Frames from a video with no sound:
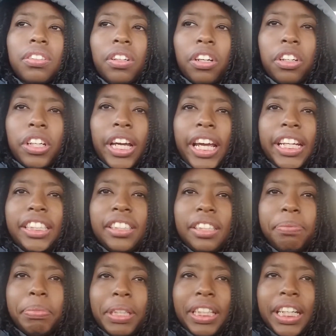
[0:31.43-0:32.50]
her head
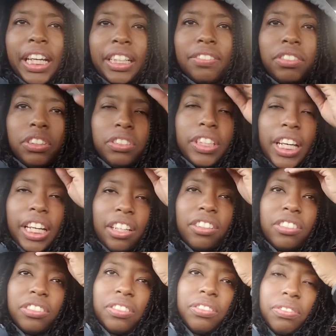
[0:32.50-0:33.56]
being negative two
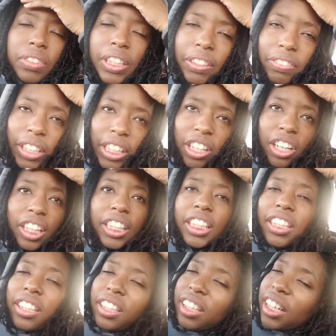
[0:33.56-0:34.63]
down or whatever they call it.
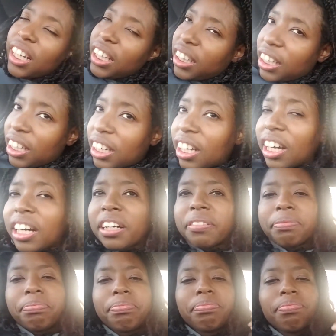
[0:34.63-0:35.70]
And then
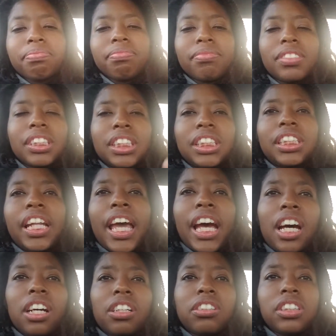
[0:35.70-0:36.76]
um,
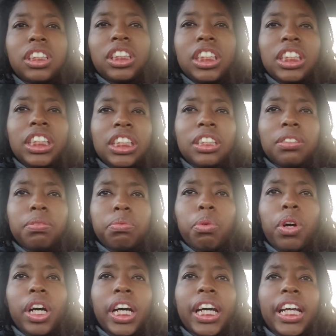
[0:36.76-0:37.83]
now she's
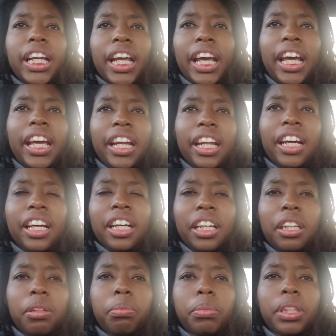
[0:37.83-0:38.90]
one and
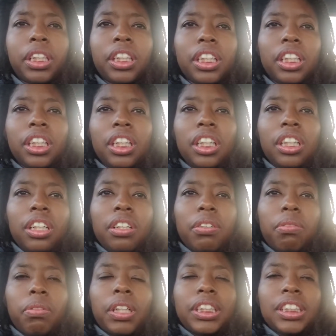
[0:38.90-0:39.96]

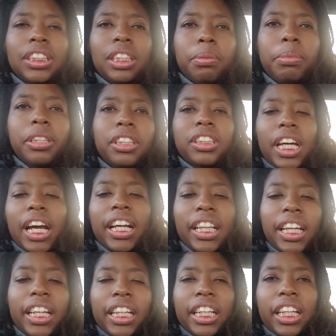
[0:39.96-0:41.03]
I'm one centimeter
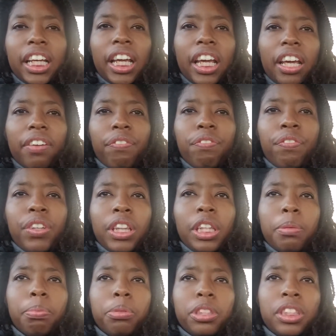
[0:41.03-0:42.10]
dilated and
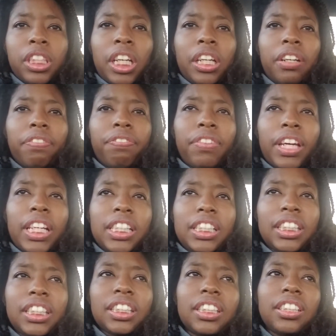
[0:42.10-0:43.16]
50%
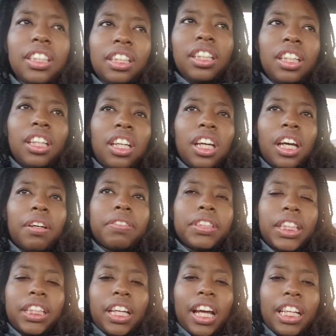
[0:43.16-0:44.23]
effaced. I
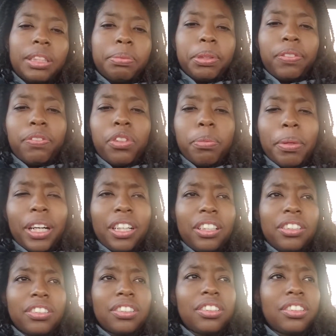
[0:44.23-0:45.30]
was at the hospital for
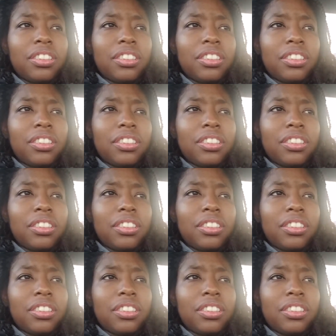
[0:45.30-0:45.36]
about